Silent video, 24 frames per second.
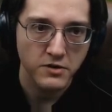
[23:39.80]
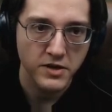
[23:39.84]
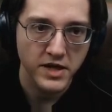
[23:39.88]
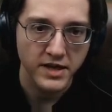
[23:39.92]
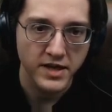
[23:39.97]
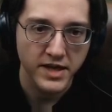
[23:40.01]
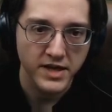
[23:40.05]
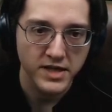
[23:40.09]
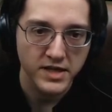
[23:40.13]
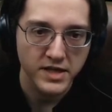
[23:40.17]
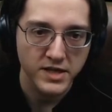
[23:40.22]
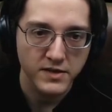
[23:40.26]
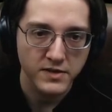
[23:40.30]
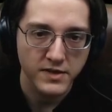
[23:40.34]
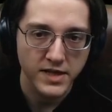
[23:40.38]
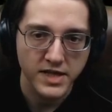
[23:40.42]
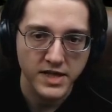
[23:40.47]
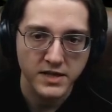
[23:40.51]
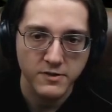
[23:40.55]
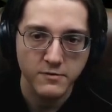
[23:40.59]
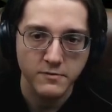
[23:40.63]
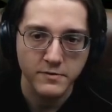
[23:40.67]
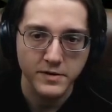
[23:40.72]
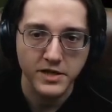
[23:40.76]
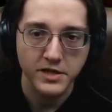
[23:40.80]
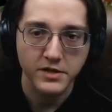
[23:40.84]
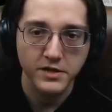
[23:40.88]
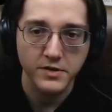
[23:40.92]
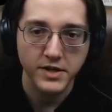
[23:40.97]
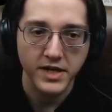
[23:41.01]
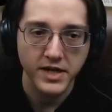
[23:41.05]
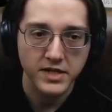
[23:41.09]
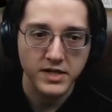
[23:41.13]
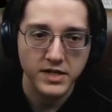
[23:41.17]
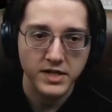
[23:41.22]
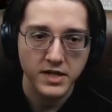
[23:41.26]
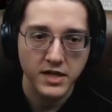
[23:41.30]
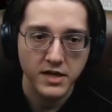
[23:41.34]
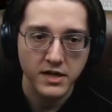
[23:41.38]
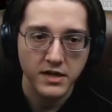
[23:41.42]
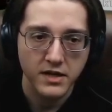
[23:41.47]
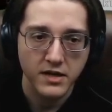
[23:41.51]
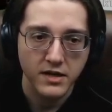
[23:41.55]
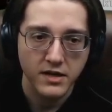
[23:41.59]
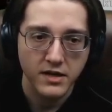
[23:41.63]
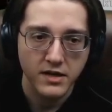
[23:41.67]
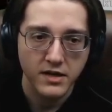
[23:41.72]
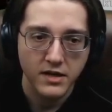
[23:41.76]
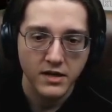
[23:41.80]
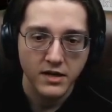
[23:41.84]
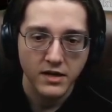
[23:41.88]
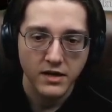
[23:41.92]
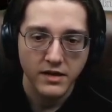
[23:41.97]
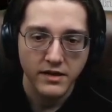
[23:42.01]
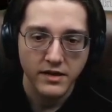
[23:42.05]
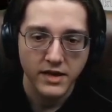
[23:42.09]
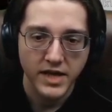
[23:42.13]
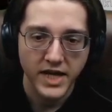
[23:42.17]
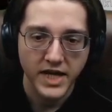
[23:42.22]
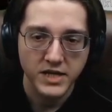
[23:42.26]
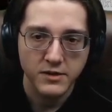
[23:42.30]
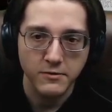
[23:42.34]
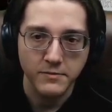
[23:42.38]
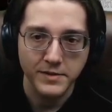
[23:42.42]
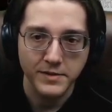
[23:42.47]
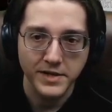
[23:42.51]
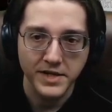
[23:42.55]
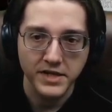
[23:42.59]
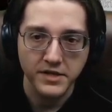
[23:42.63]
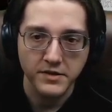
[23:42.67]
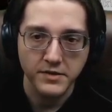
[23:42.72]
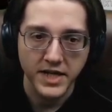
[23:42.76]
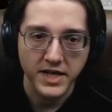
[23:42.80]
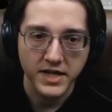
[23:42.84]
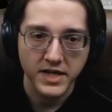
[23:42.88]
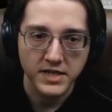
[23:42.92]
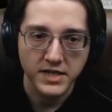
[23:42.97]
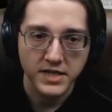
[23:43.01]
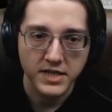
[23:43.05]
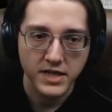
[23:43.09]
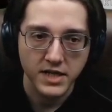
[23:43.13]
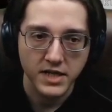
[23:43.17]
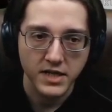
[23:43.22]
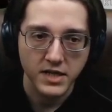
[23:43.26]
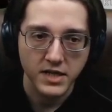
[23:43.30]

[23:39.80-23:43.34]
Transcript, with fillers: Oh yeah, that's, that's what we can do next. That's what we can do next,